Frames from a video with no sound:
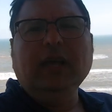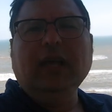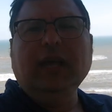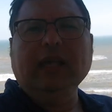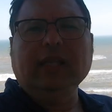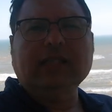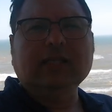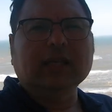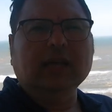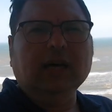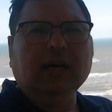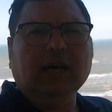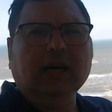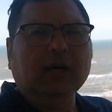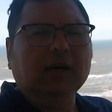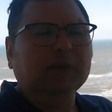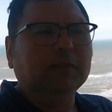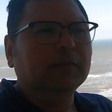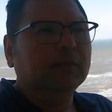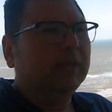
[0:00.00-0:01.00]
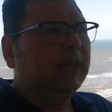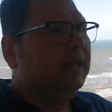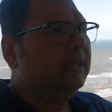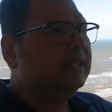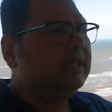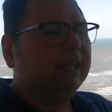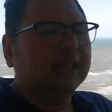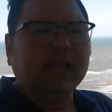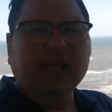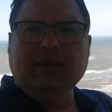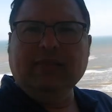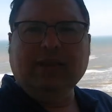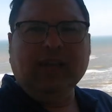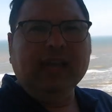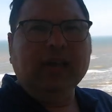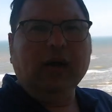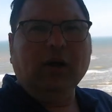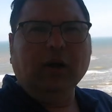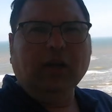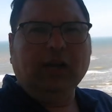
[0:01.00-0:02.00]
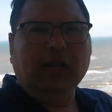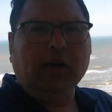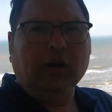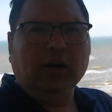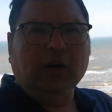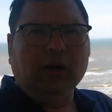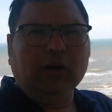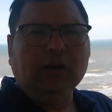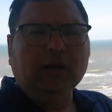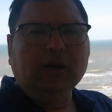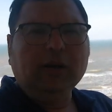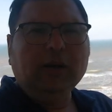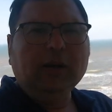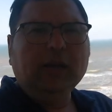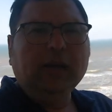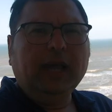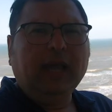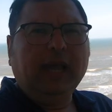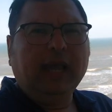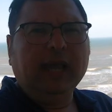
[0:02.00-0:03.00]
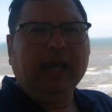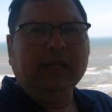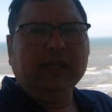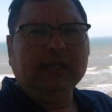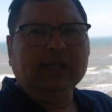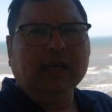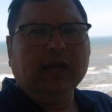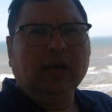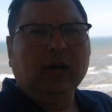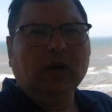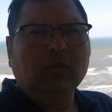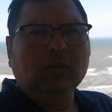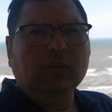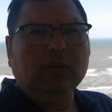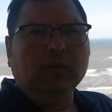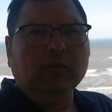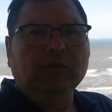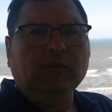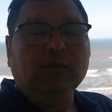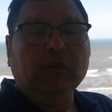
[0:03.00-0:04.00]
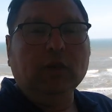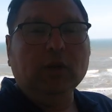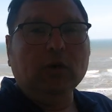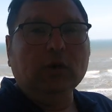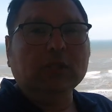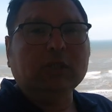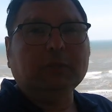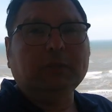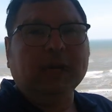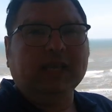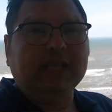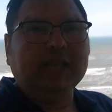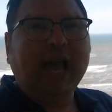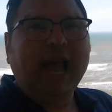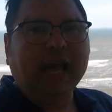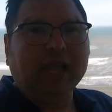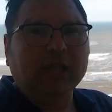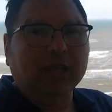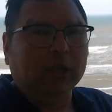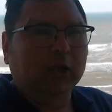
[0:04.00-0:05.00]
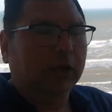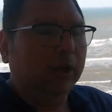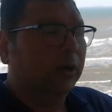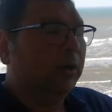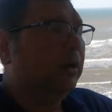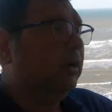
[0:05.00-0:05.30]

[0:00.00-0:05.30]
It's uh, easy living out here and uh, the view is spectacular